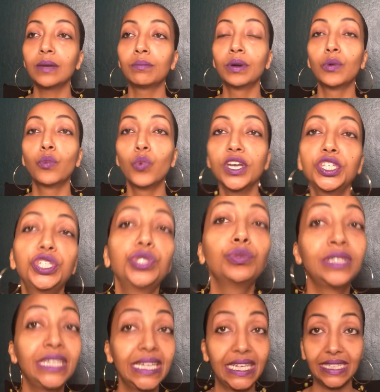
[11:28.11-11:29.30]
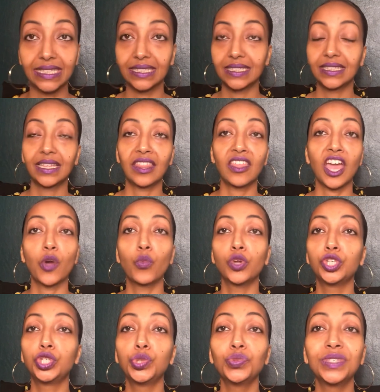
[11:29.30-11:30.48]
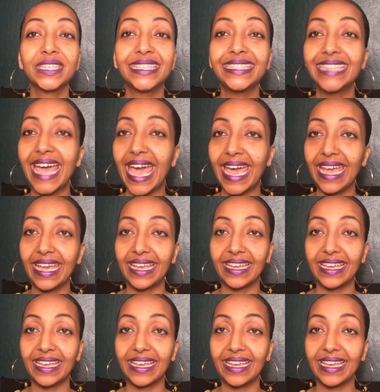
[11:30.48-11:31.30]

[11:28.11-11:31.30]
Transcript: But once you get that, what you say,